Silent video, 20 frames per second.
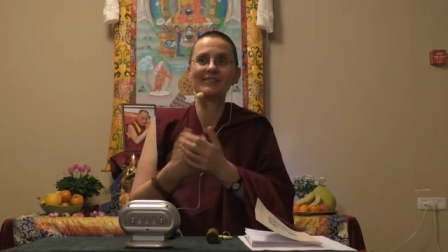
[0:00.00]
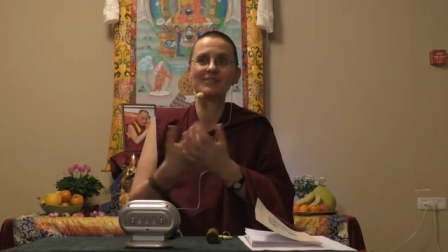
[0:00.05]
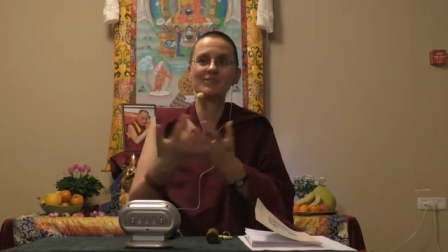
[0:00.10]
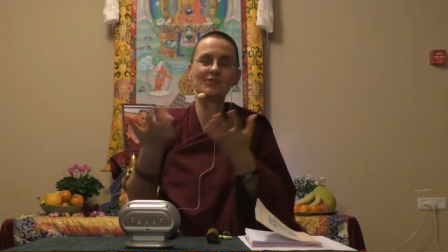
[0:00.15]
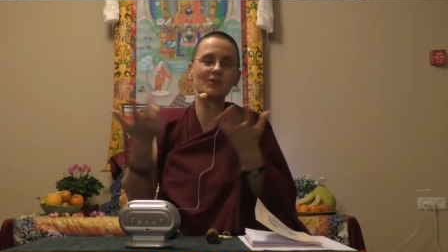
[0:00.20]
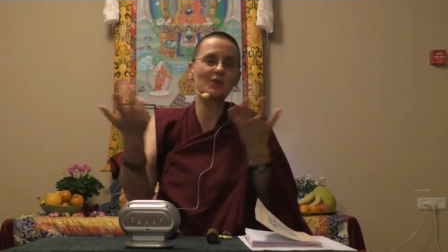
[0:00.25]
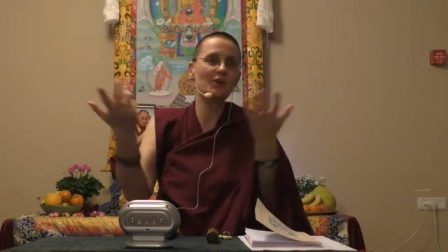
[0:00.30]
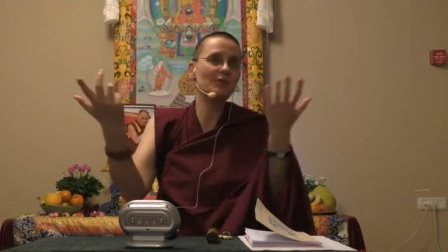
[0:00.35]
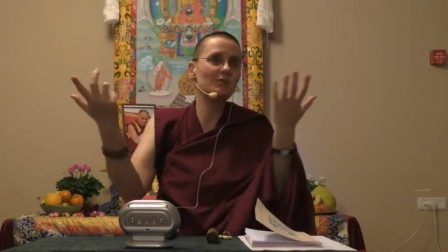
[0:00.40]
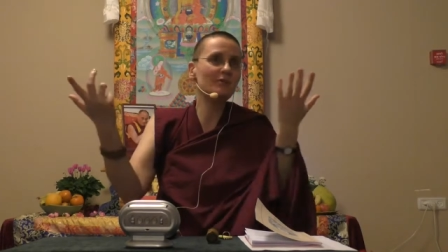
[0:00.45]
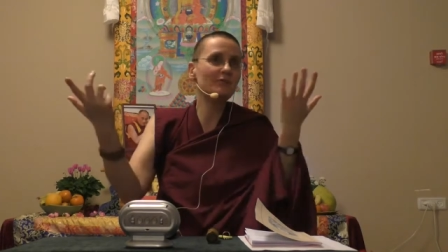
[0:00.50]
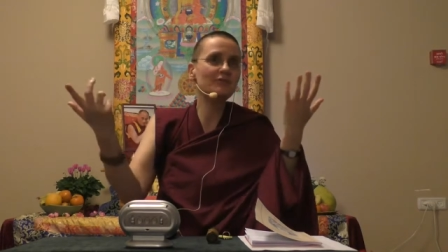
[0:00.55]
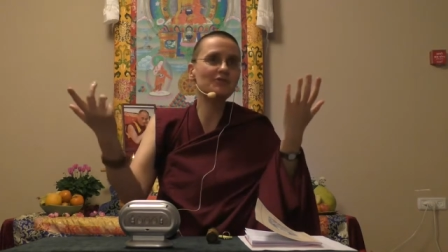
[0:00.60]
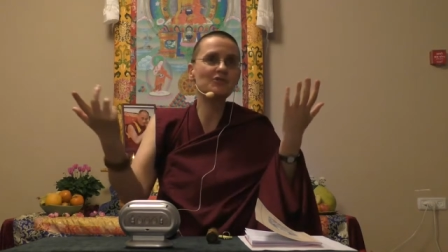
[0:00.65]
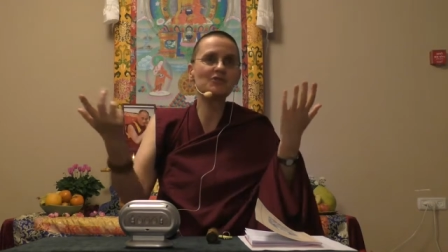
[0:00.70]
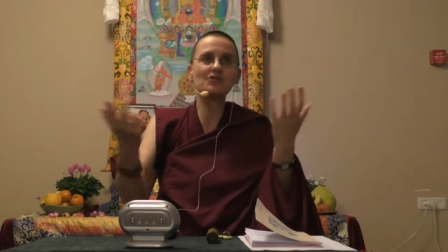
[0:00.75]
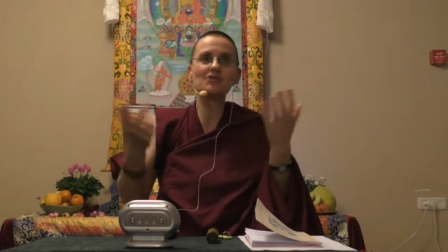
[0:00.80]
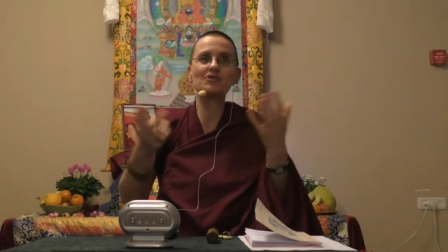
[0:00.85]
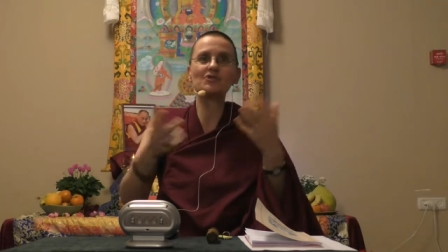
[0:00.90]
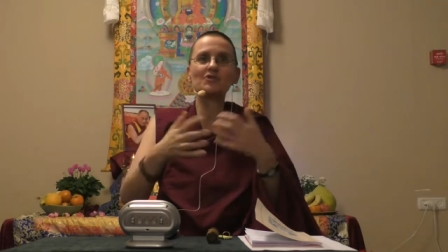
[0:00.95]
So if
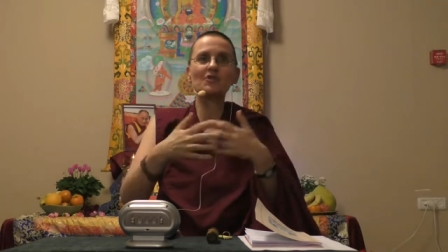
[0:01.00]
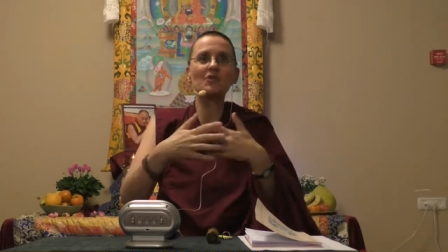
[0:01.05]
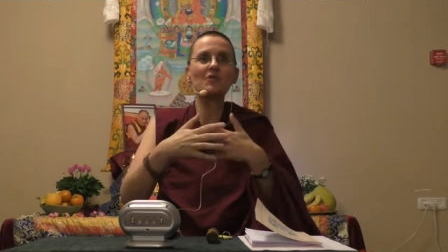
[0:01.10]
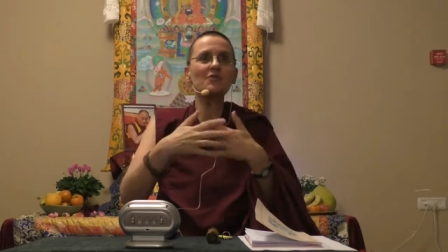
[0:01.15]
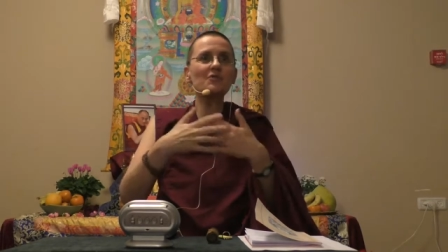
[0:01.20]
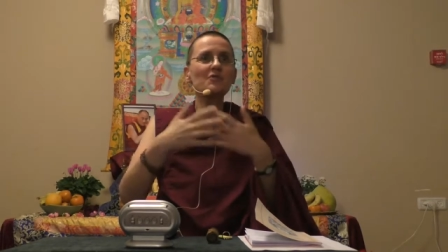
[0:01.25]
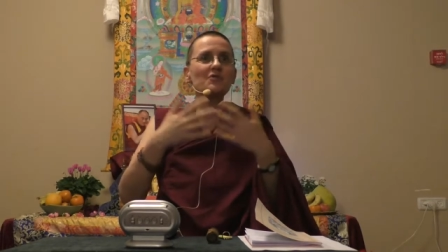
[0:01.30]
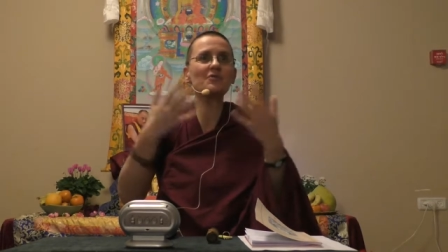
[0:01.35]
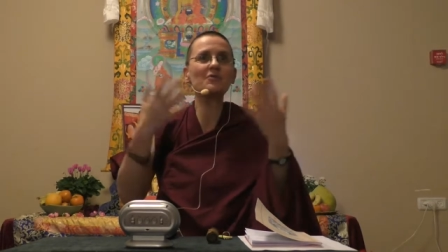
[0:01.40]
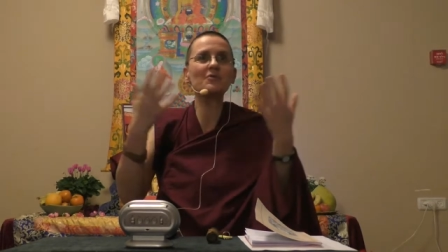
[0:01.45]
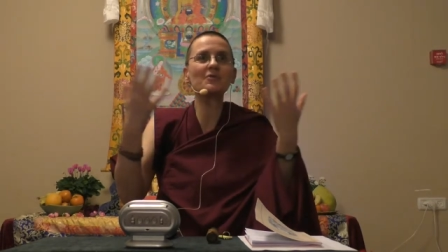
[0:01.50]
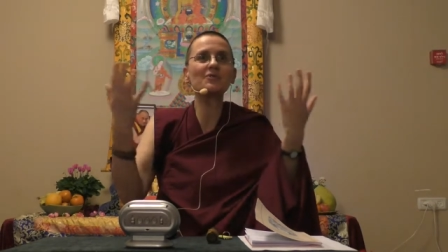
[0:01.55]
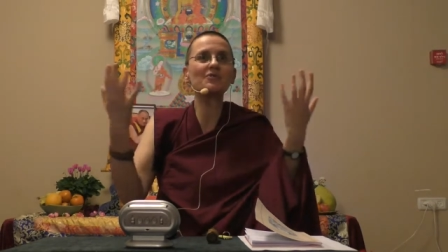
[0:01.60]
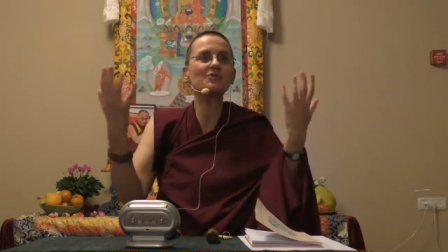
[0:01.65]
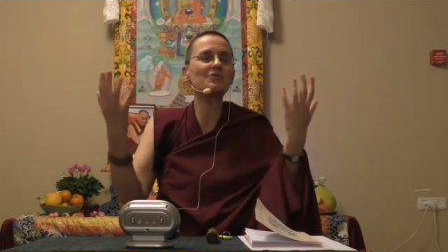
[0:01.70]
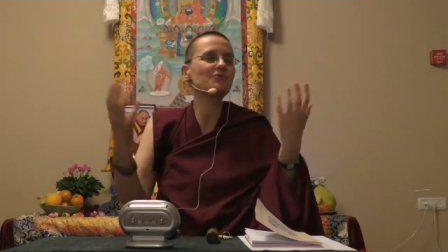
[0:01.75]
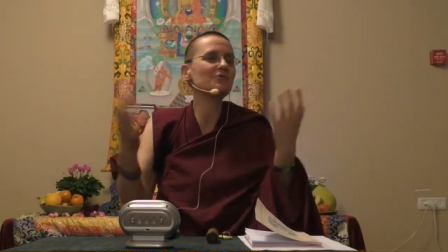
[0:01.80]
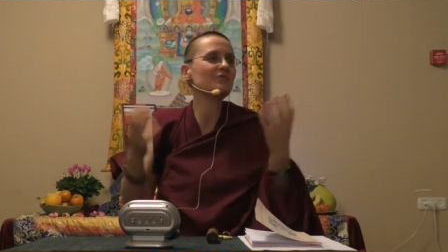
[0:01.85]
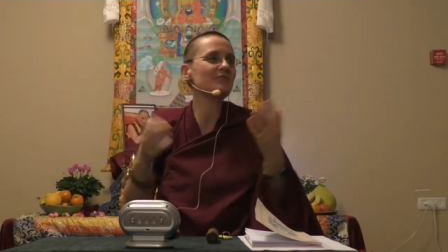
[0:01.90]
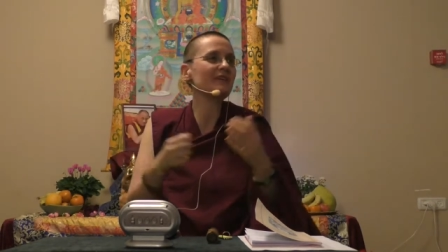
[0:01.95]
it's a stone or a
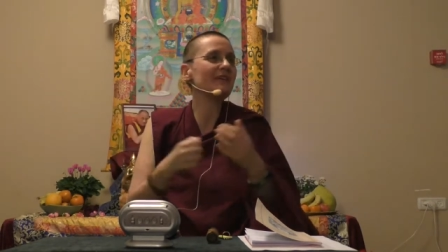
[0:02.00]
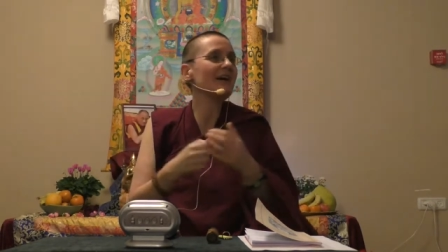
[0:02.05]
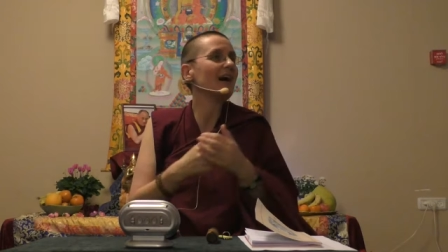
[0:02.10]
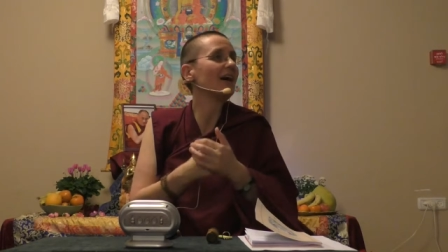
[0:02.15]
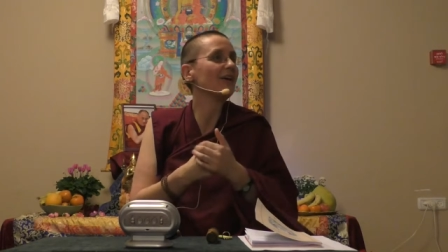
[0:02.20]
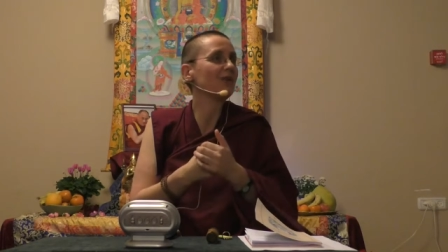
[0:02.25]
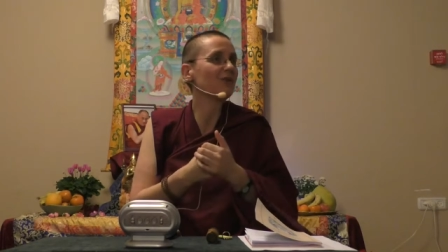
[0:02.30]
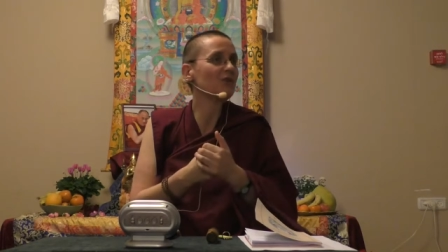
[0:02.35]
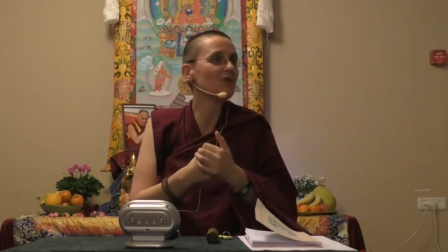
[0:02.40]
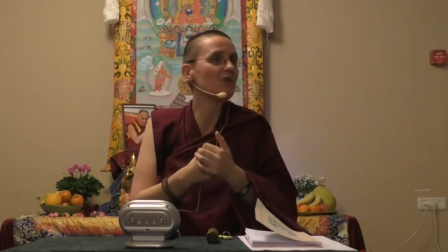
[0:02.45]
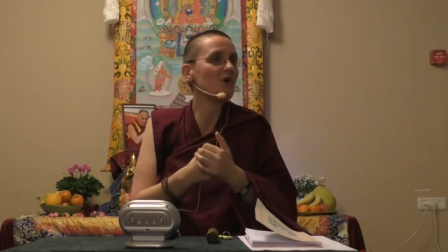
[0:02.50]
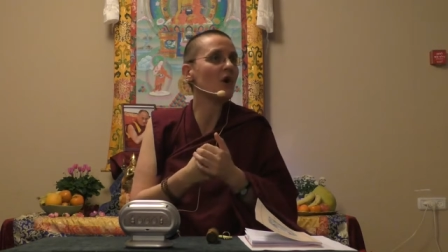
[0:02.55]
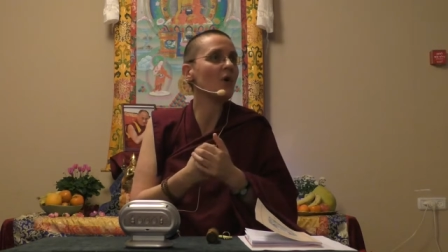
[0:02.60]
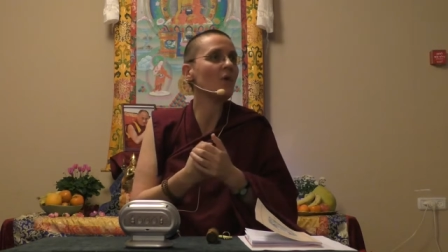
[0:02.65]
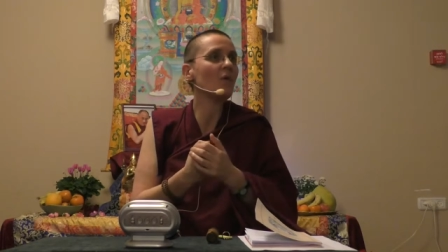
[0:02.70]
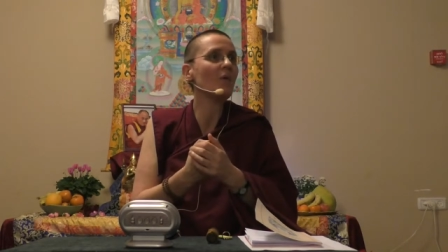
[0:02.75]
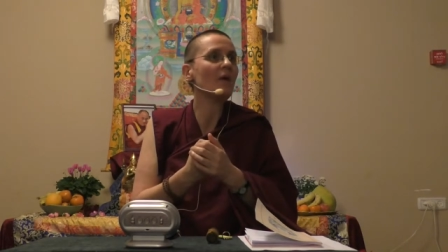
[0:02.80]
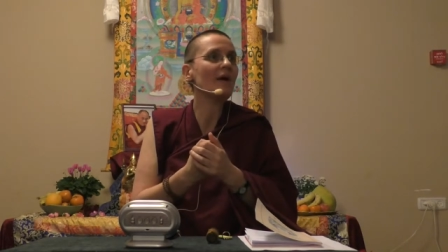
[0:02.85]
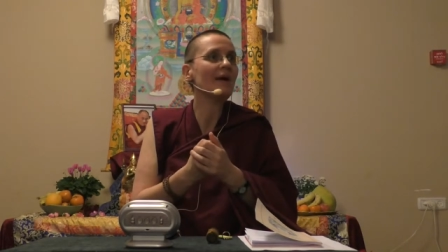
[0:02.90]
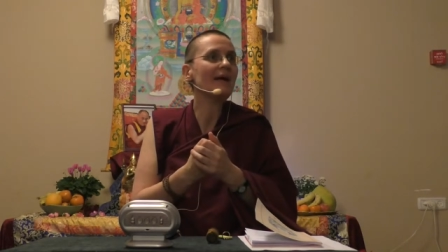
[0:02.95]
tree, I don't
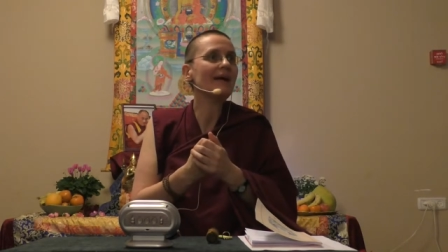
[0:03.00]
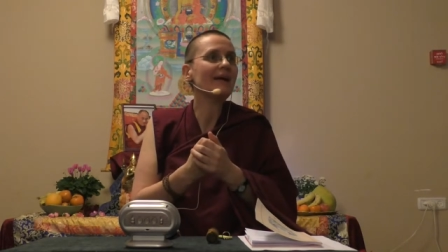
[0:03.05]
know.